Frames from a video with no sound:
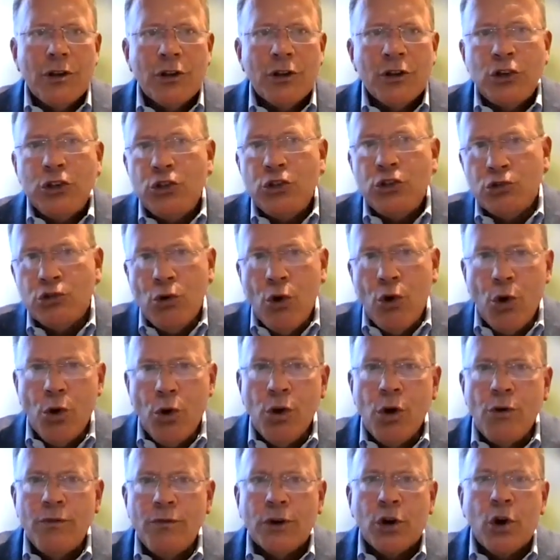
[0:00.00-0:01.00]

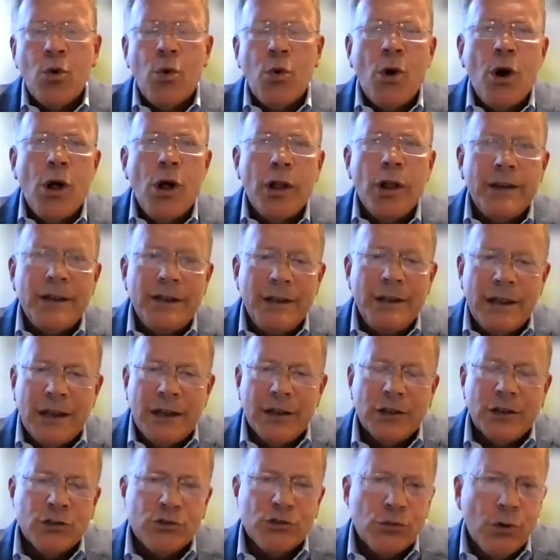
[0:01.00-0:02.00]
control over quality and
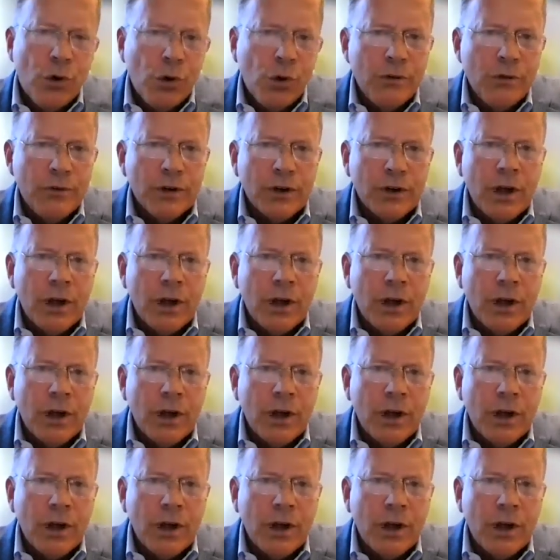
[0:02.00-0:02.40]
control over